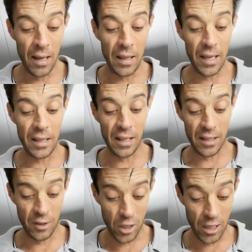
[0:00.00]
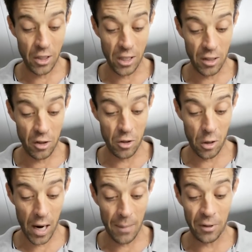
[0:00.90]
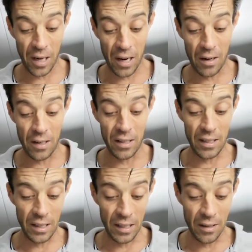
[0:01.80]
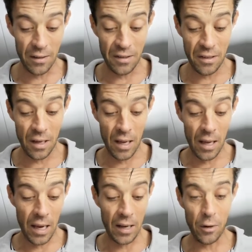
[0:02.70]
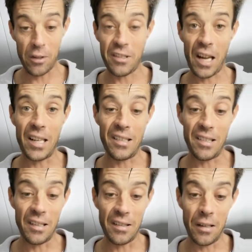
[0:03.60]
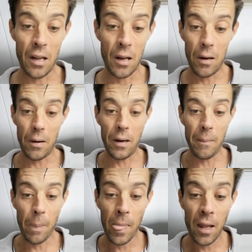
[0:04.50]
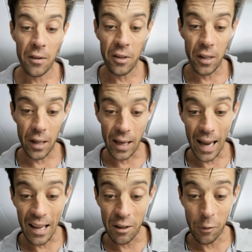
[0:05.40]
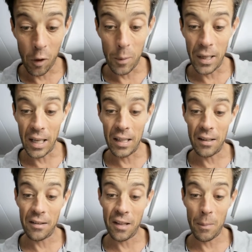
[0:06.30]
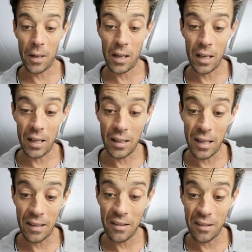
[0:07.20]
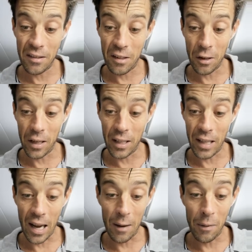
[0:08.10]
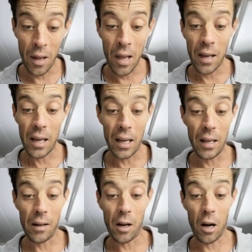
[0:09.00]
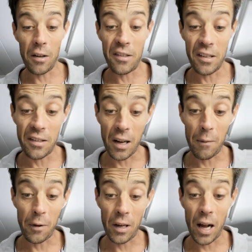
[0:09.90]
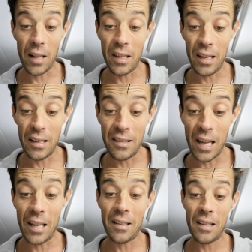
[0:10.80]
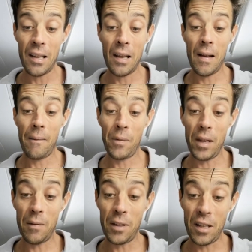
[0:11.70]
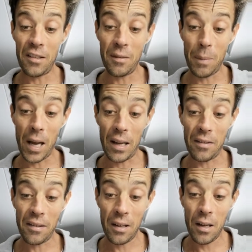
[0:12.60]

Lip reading: Then the congestion traps air in the ears and or sinuses. All right. So the gas forming in the stomach and intestines during a dive can cause discomfort on the ascent if it doesn't pass.